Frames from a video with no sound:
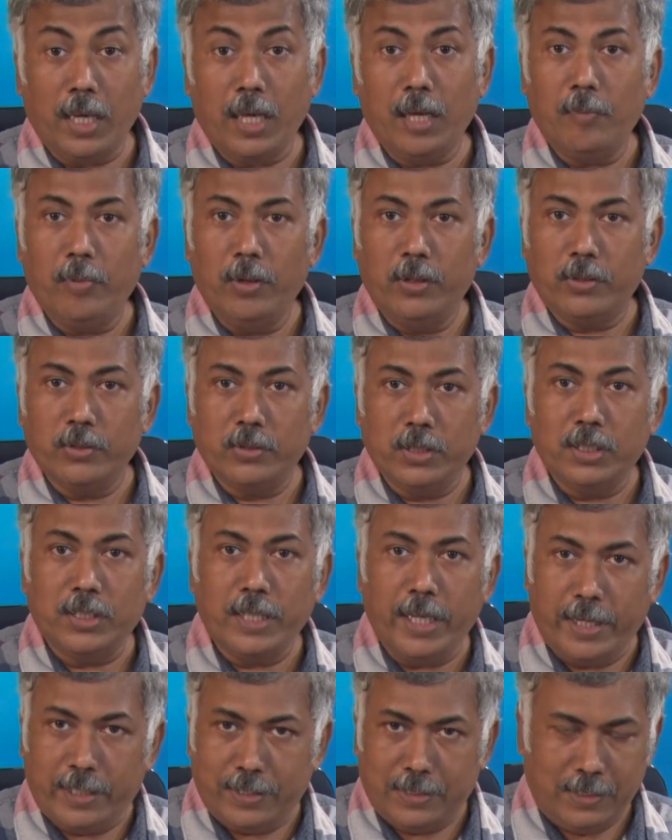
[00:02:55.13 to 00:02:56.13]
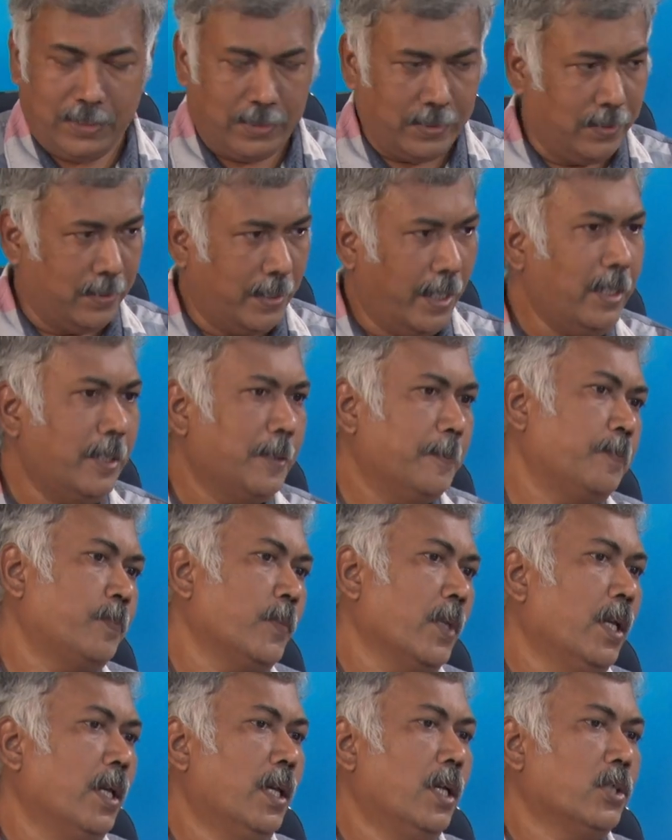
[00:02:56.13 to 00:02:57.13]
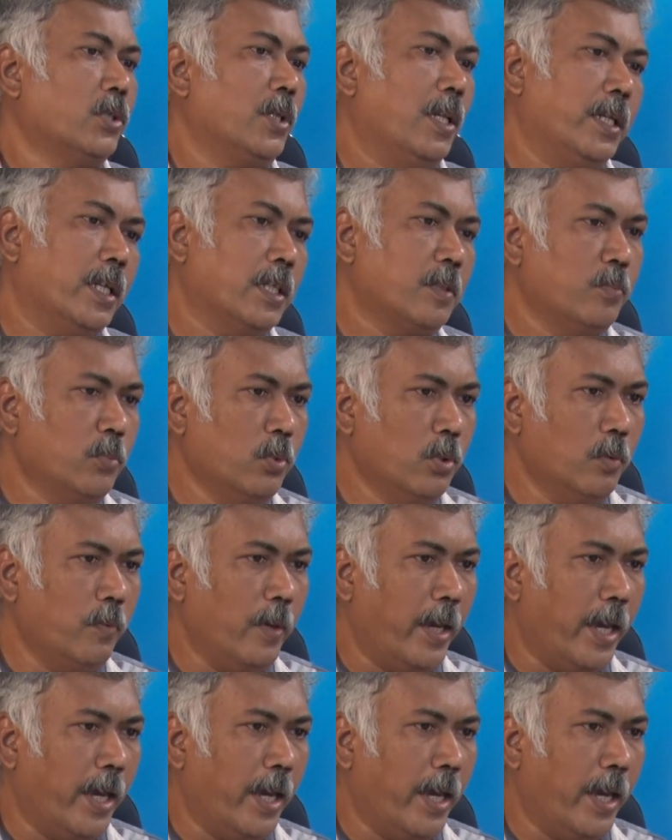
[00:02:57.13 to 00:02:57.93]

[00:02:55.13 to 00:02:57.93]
able to detect it right. So, let us move